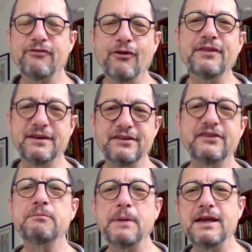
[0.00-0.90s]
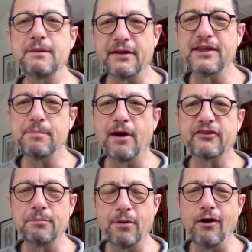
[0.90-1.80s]
I mean, for one thing, just speaking about the
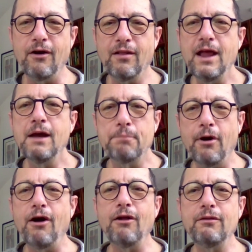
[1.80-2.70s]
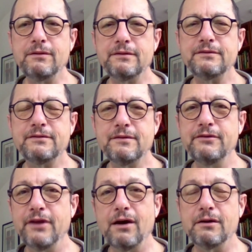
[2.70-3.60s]
Apostle Paul, Paul,
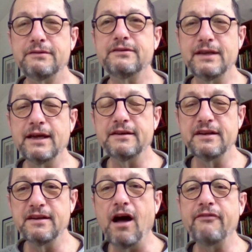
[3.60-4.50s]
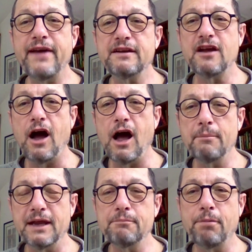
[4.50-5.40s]
no, in an offhand
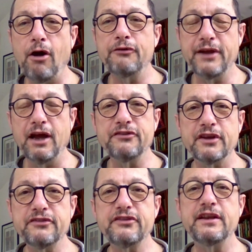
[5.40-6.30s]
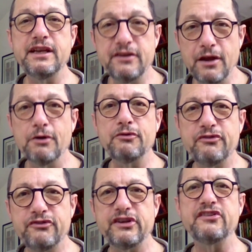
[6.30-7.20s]
comment, Paul tells us that he
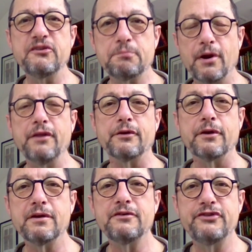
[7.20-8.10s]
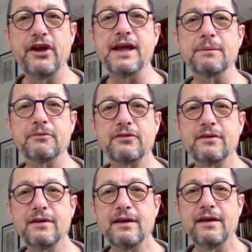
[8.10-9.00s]
knows Jesus' brother,
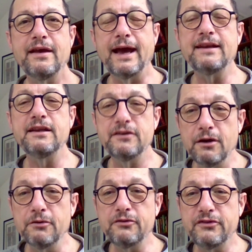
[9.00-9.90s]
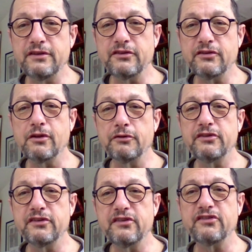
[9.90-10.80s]
James, and he knows Jesus'
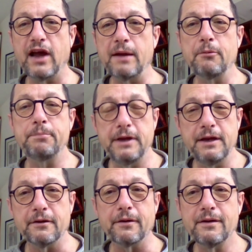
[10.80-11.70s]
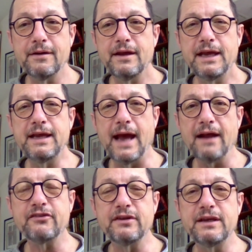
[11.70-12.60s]
closest disciple, Peter. He
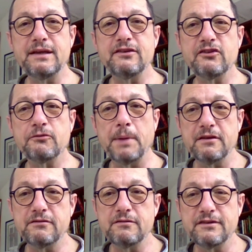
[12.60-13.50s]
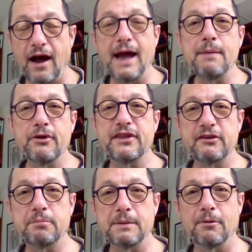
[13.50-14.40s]
actually spent time with
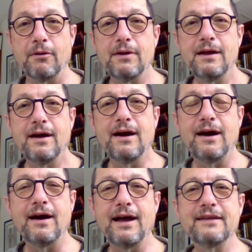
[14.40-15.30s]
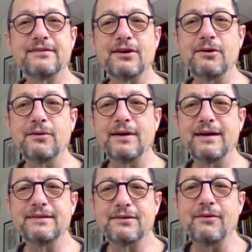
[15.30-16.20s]
these people. Uh, and
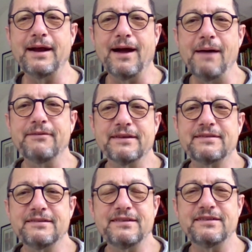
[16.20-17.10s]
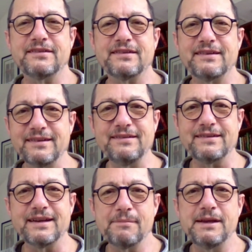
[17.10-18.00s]
so it's quite obvious that Jesus existed.